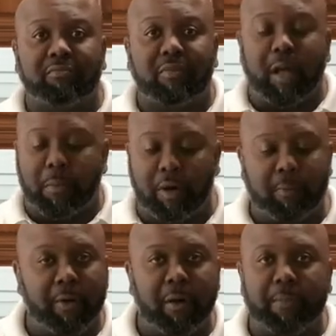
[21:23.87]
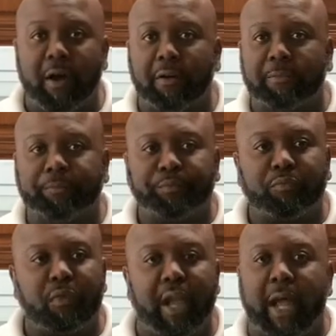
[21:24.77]
I'm Uncle Paw Paw.
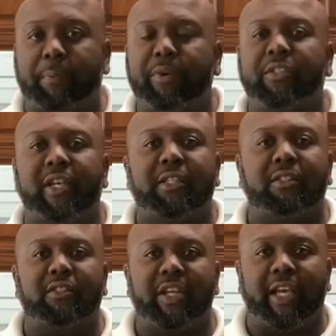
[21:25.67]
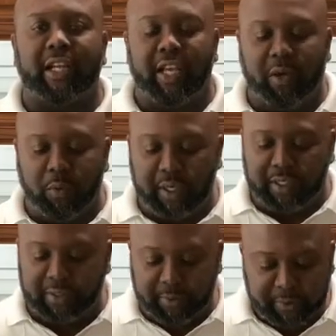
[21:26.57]
Hey, I appreciate you checking in with
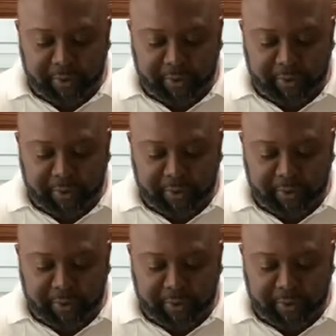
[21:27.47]
us.